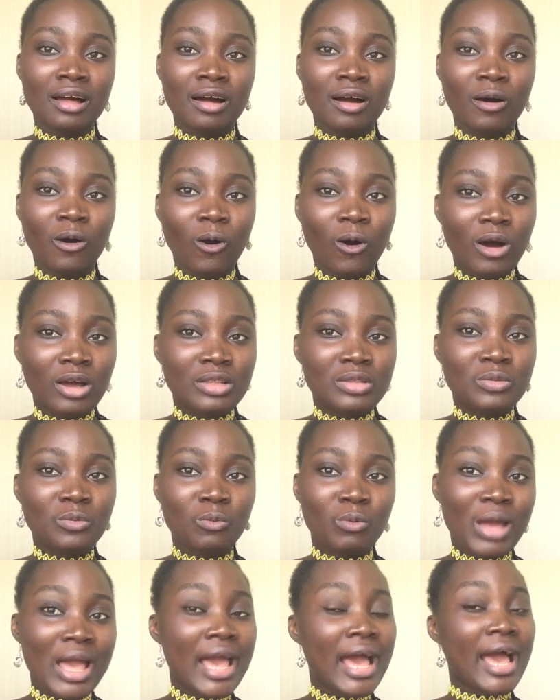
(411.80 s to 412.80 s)
on
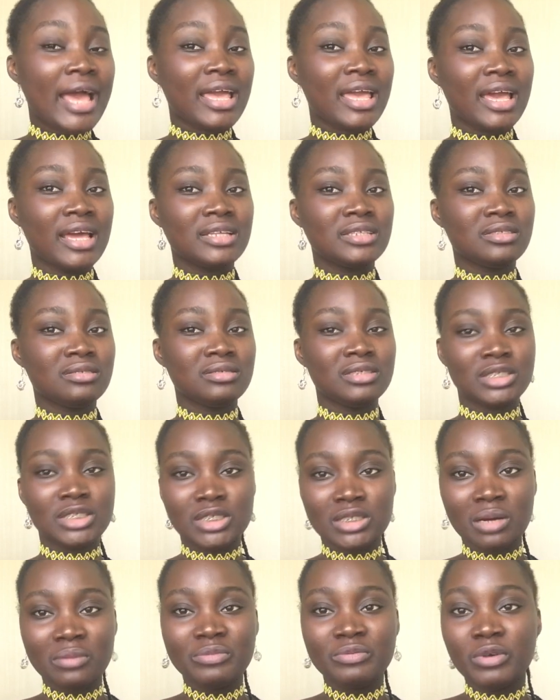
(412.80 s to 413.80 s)
where I can
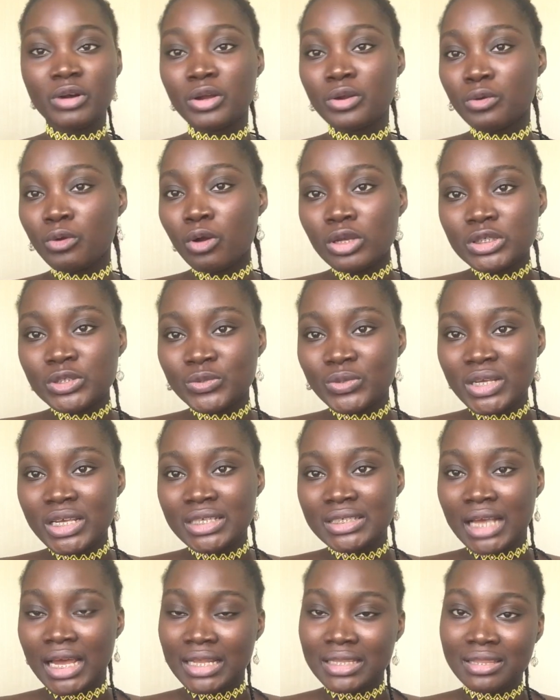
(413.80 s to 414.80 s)
shop for groceries
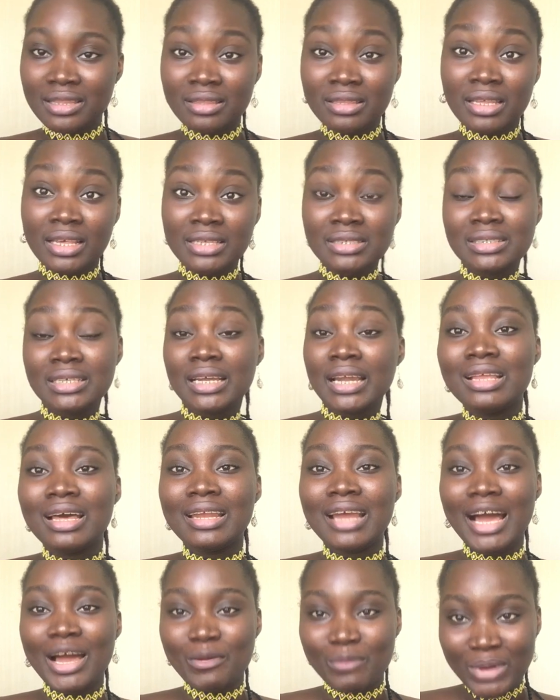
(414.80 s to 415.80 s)
and things that
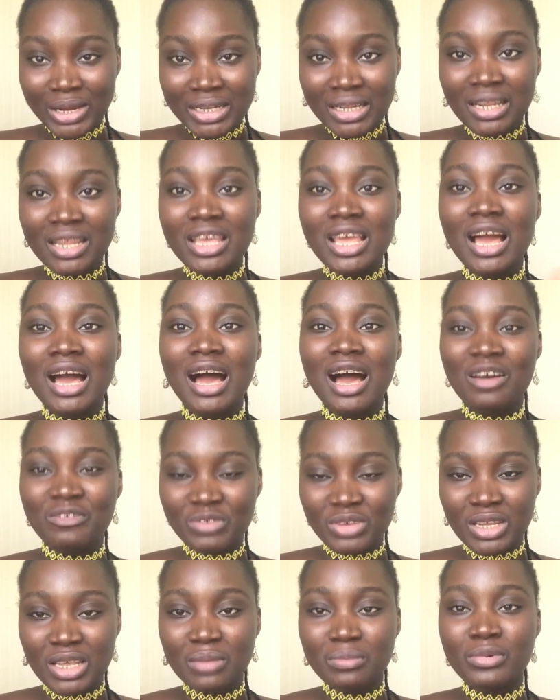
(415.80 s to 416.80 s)
are readily
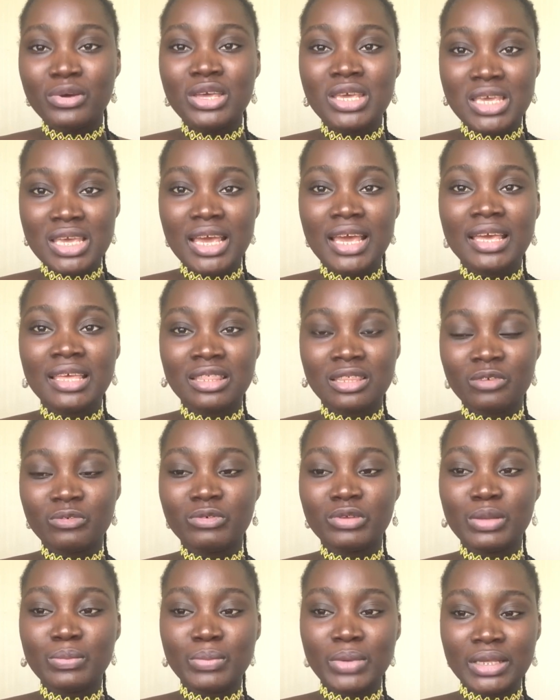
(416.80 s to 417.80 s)
available here in the
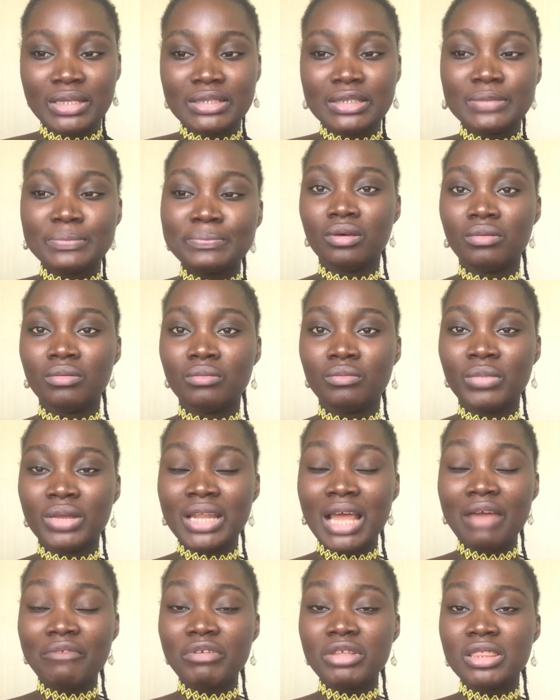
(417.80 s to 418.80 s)
Philippines. With
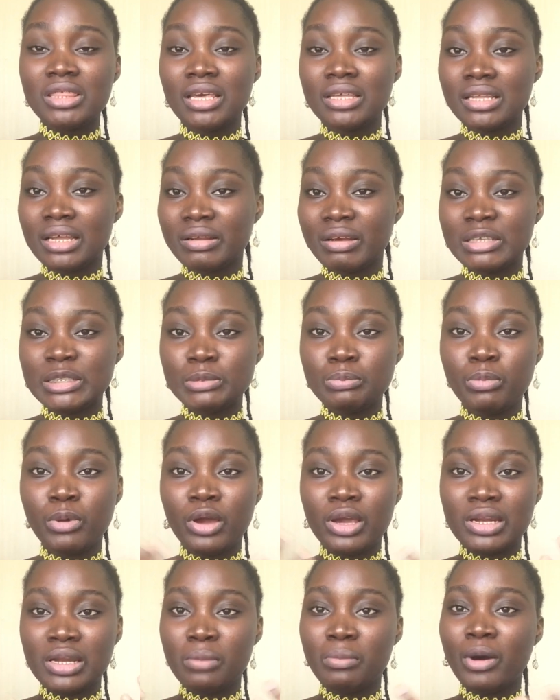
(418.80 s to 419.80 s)
everything that I've spoken
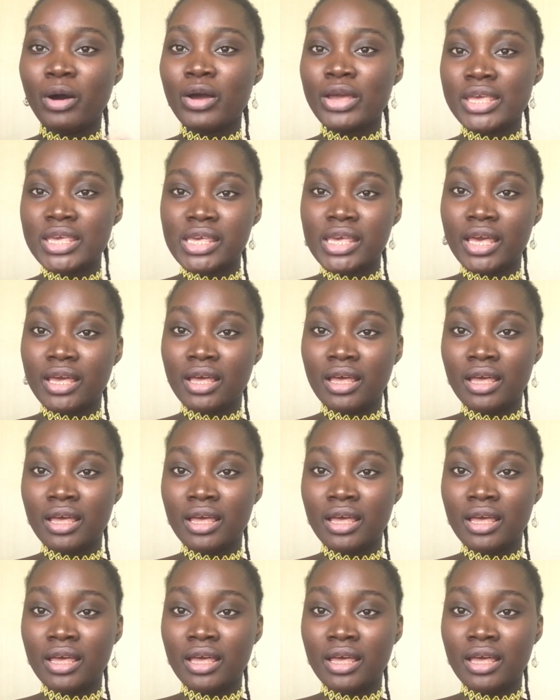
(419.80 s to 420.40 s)
about here,